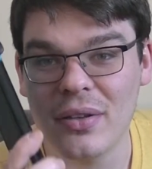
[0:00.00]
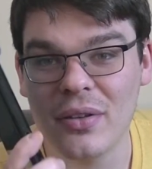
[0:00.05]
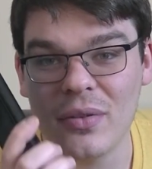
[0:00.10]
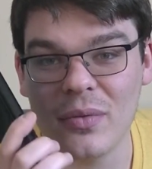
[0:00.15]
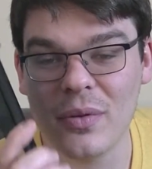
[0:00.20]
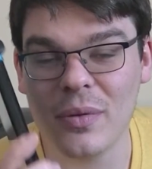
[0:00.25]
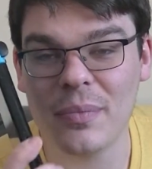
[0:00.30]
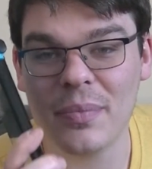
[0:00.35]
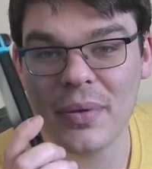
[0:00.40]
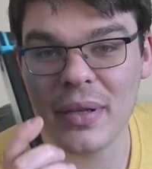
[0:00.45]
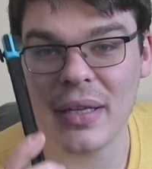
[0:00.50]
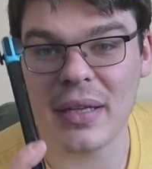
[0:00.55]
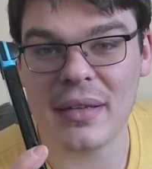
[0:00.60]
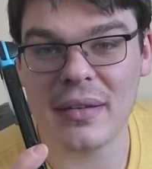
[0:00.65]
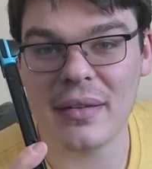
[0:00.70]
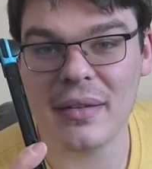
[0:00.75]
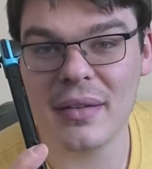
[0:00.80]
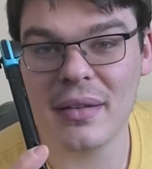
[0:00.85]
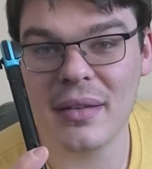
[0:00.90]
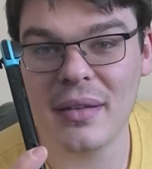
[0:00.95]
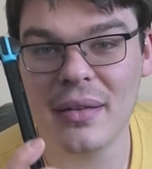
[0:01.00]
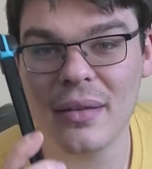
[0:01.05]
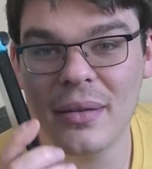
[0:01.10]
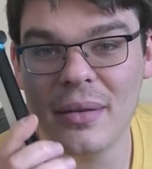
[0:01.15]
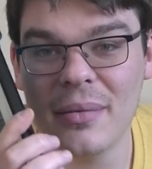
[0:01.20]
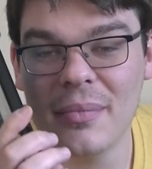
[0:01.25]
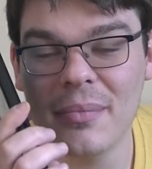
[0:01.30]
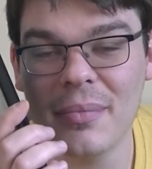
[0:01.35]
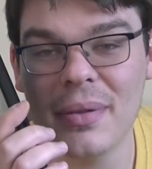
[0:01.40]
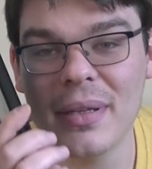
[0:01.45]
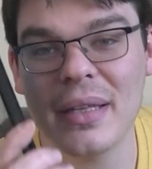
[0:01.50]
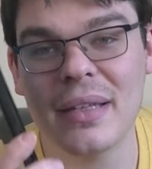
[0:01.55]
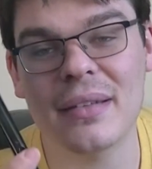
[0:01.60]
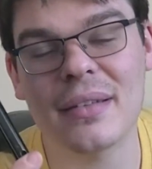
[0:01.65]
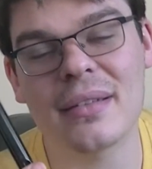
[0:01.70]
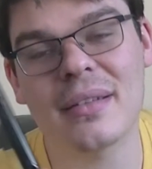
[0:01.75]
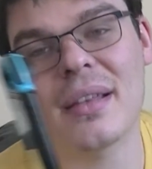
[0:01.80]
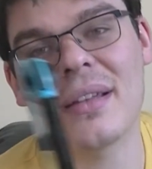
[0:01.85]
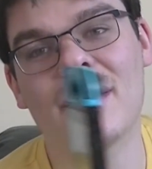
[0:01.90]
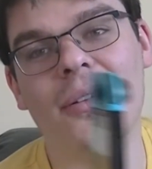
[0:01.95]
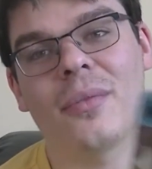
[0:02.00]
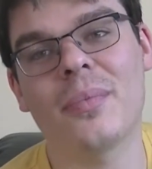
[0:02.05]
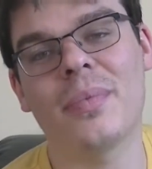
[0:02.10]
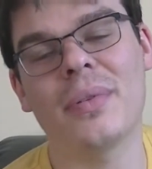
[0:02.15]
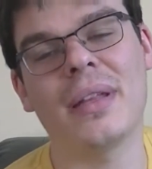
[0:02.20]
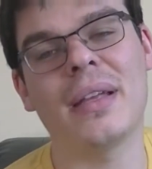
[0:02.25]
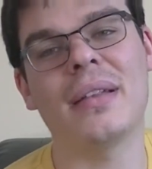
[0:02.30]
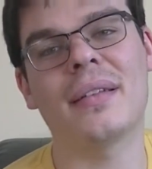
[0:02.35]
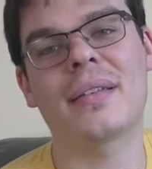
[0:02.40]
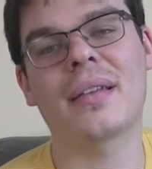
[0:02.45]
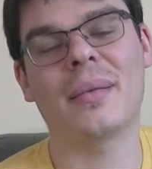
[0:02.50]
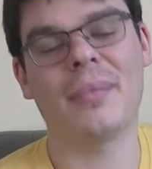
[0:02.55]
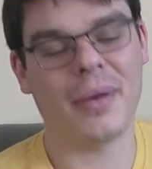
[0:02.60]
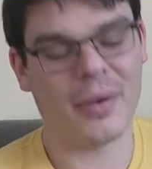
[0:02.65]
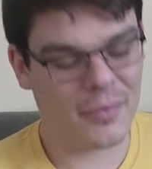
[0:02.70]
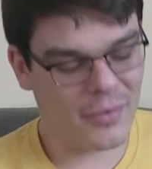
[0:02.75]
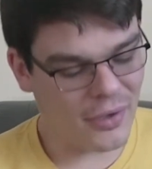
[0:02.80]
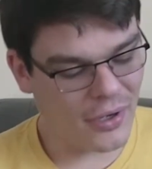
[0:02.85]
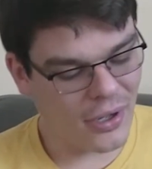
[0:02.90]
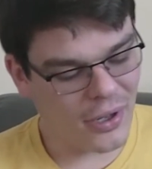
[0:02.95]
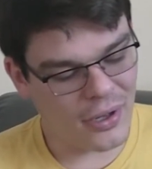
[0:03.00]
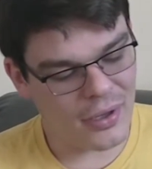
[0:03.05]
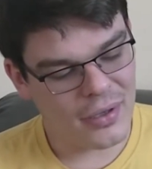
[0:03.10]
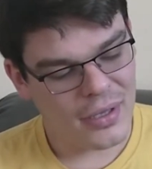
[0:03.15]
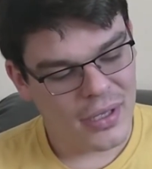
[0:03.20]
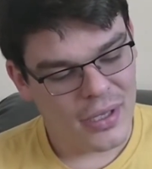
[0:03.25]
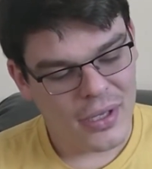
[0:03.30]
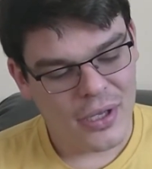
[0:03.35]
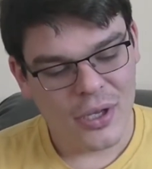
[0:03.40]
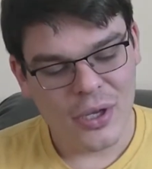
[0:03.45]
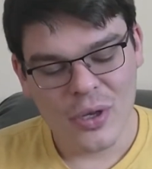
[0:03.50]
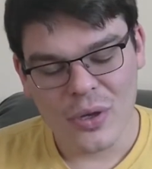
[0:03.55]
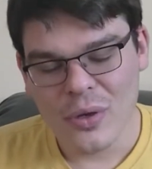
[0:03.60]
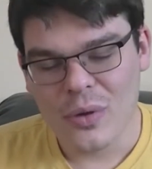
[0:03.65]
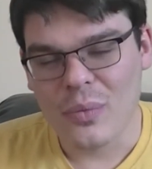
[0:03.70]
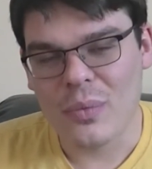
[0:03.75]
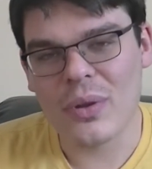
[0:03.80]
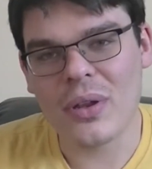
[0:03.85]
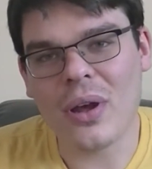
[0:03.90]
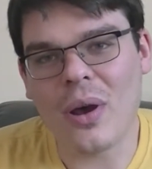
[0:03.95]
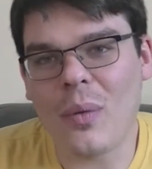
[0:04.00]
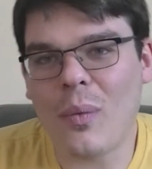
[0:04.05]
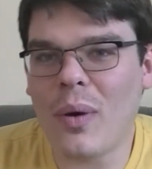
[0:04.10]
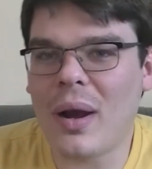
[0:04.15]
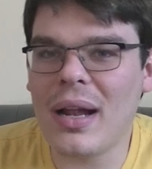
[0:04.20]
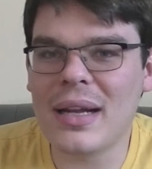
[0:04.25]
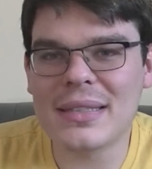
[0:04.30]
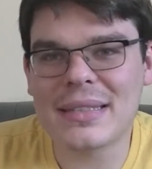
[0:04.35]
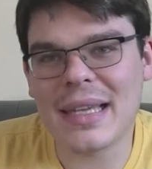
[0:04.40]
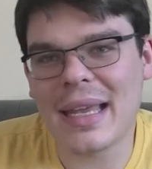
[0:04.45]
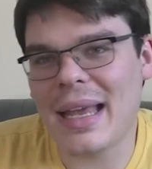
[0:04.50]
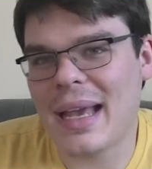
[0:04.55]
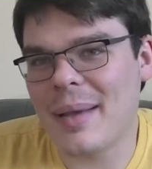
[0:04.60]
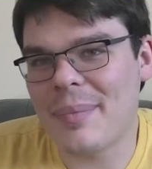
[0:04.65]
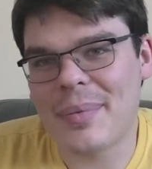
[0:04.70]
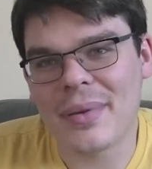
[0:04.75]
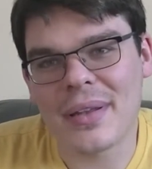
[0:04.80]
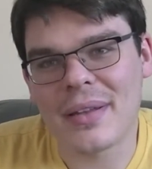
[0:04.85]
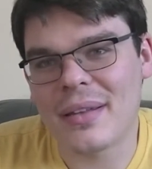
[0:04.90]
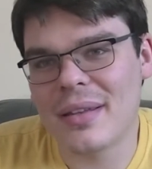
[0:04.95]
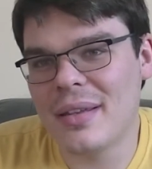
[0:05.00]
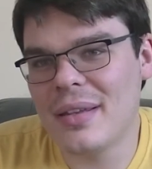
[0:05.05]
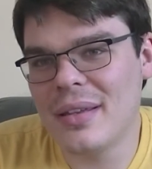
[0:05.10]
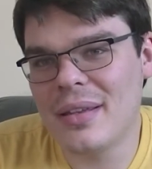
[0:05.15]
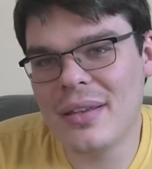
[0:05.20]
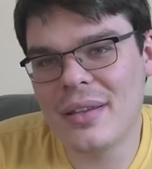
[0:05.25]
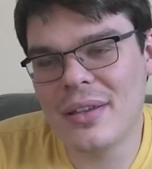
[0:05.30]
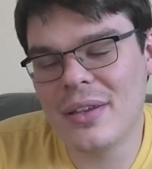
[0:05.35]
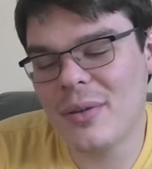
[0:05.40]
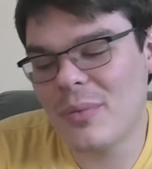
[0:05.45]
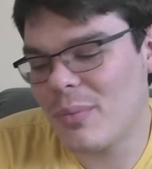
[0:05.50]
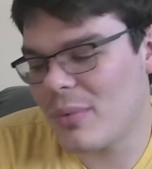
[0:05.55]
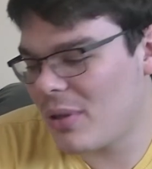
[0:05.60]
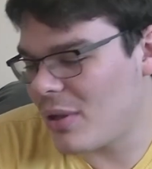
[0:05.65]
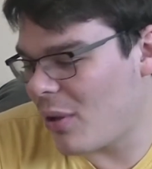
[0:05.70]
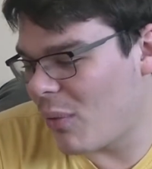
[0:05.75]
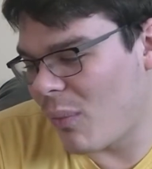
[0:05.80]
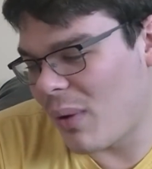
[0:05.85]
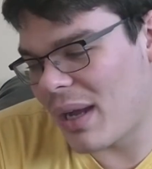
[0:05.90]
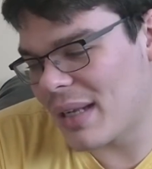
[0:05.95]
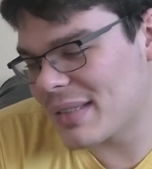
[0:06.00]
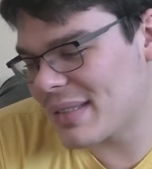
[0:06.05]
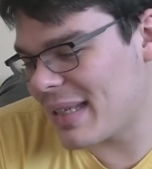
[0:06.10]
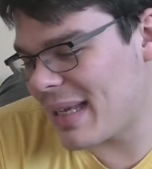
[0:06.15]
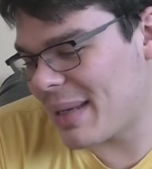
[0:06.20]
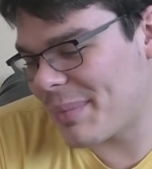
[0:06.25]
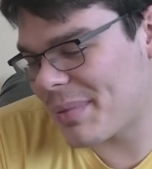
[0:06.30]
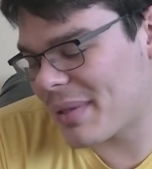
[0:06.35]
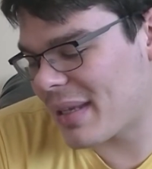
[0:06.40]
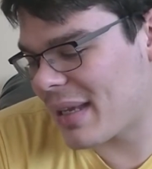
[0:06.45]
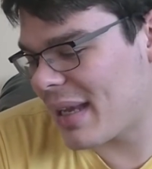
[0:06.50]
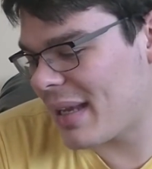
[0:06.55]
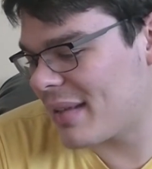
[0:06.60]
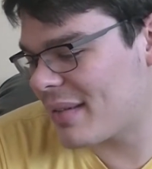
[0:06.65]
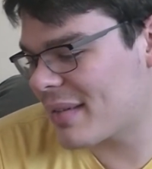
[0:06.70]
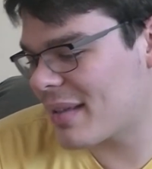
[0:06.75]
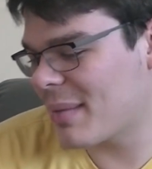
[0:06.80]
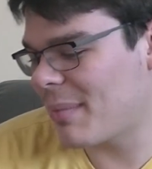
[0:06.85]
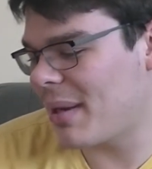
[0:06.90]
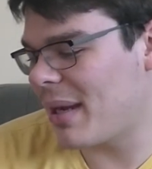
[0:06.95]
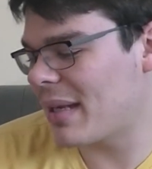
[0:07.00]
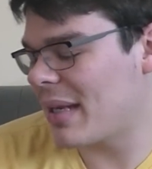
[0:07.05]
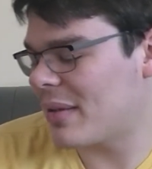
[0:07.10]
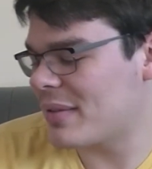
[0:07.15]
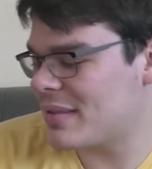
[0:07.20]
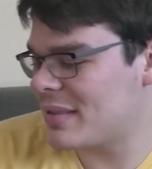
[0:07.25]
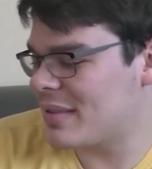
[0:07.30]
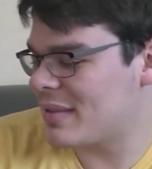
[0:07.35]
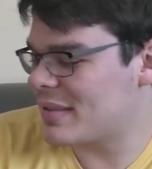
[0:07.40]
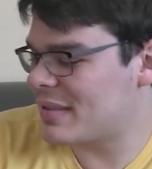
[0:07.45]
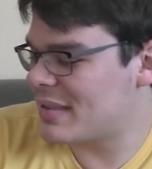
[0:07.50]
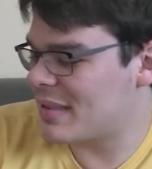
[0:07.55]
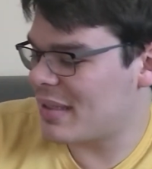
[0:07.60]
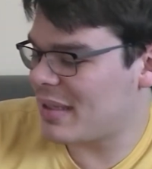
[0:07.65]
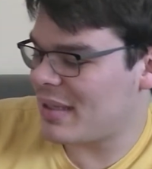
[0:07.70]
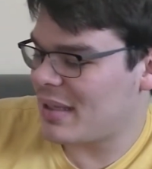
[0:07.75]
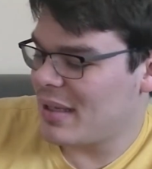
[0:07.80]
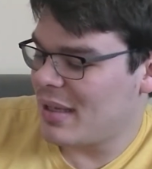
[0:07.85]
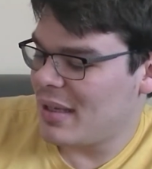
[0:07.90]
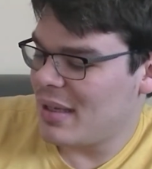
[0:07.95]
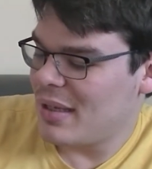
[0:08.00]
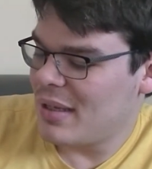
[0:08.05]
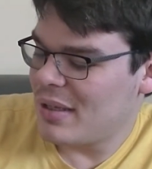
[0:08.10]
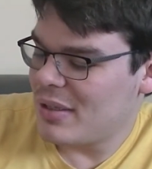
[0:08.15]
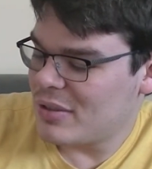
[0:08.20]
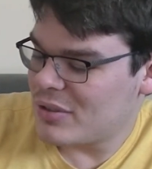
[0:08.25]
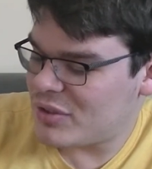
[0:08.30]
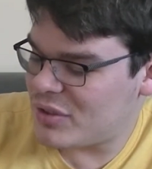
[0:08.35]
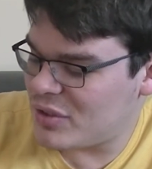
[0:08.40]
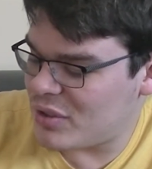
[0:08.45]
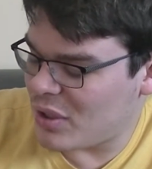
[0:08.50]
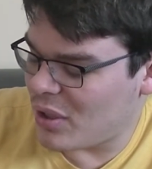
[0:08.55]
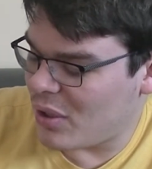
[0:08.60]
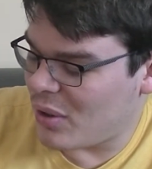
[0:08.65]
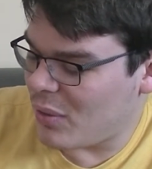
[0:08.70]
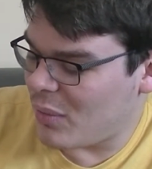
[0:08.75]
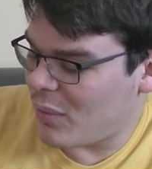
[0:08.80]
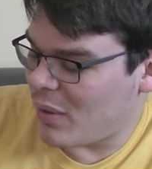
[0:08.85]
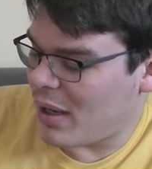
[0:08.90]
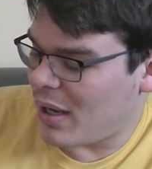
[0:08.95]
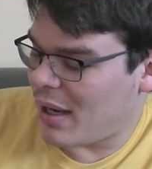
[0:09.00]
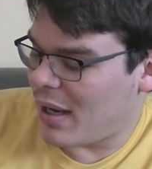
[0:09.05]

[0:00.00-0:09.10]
Do it, please. Please, Nintendo, please. Come on, we all want it to happen. We all want it to happen, guys. Come on now, seriously. So,